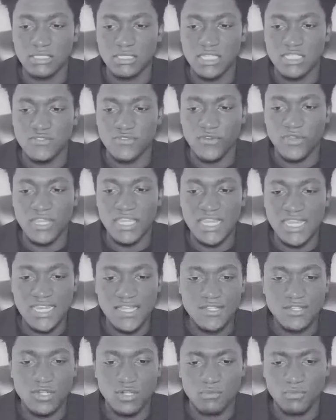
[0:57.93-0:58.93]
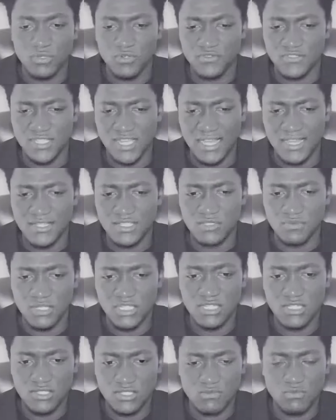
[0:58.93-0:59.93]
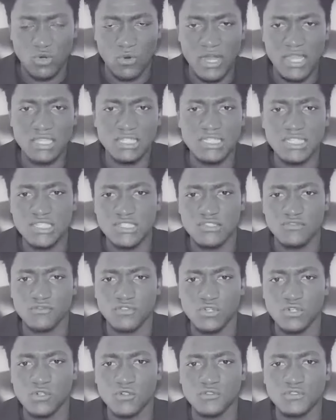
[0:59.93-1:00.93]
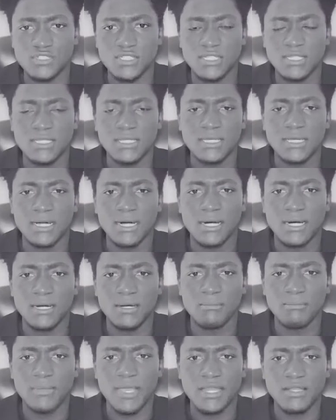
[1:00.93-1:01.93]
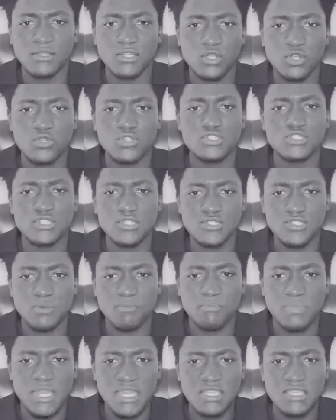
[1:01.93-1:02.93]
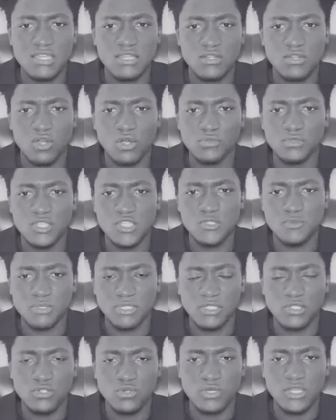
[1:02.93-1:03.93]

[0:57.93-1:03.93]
it's very heated on both sides because morality is involved um, and the Christian's opinion on these political